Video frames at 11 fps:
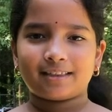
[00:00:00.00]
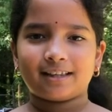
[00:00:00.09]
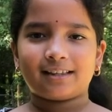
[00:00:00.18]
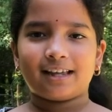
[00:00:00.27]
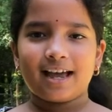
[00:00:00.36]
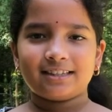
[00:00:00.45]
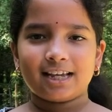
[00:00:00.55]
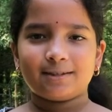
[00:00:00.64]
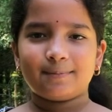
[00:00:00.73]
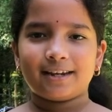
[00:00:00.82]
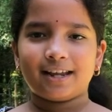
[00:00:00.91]
the class has
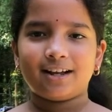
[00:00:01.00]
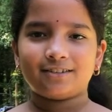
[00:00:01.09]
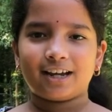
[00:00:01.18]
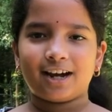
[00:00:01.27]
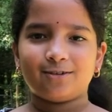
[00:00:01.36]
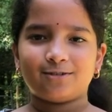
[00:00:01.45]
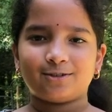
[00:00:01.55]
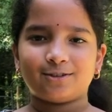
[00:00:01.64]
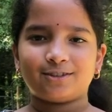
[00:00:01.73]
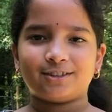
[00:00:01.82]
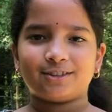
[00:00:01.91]
been held
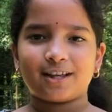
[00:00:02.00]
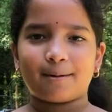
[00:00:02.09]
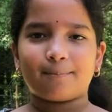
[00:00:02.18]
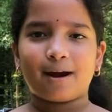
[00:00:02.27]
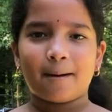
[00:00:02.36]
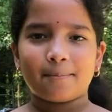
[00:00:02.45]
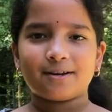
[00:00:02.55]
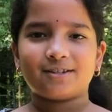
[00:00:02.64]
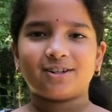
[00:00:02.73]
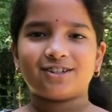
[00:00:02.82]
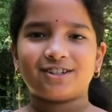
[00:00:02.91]
outdoors so that proper
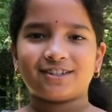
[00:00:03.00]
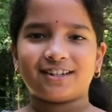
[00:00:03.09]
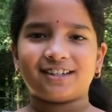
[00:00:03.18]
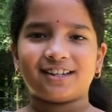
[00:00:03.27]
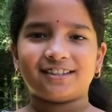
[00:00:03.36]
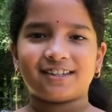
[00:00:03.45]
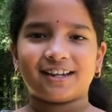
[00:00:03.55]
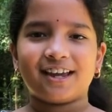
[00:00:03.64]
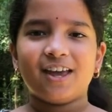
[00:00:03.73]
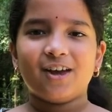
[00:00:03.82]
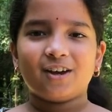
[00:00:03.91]
social distancing
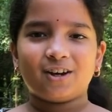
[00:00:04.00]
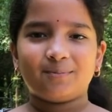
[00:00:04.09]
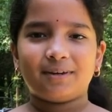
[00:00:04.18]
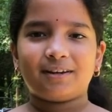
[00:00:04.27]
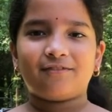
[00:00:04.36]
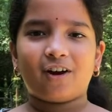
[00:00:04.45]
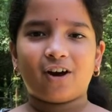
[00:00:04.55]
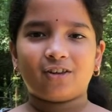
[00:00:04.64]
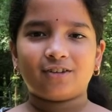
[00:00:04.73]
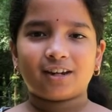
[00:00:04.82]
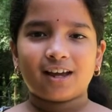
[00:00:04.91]
could be followed.